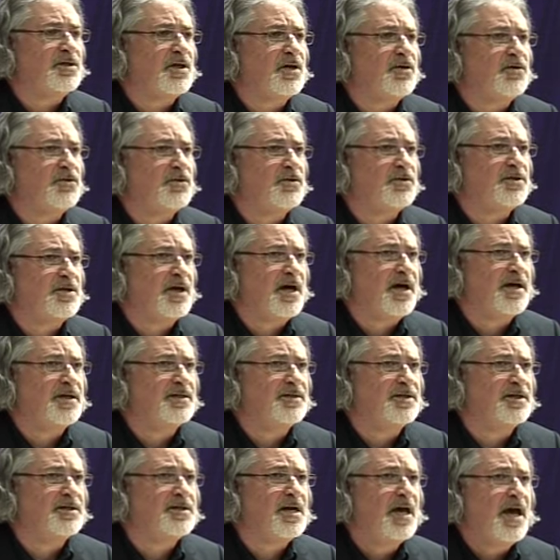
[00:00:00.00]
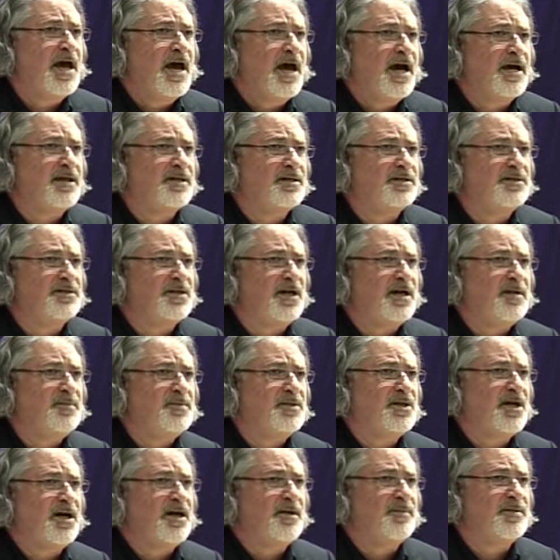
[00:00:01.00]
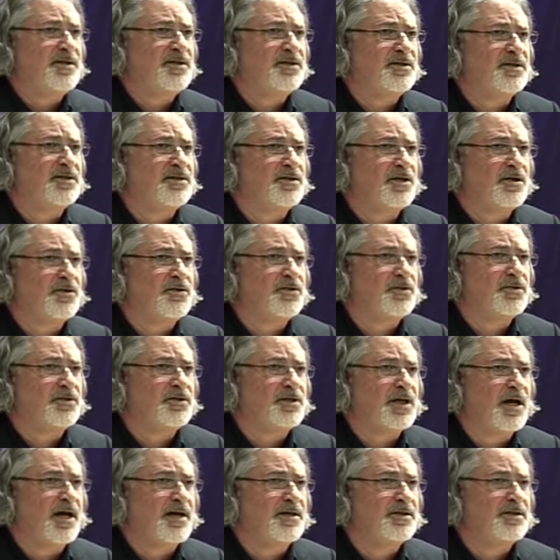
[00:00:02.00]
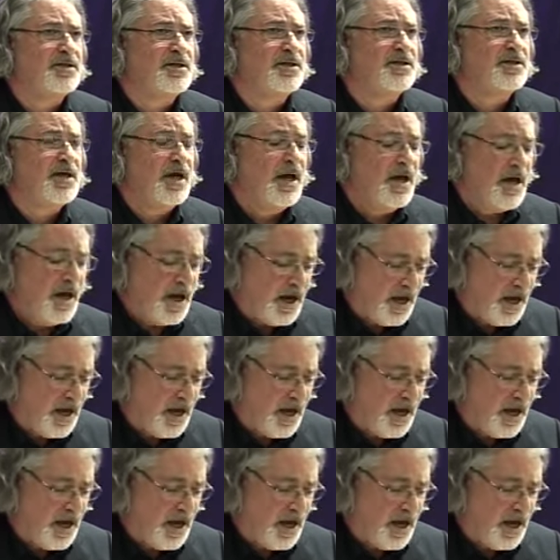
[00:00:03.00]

the social sciences at the same time as the social sciences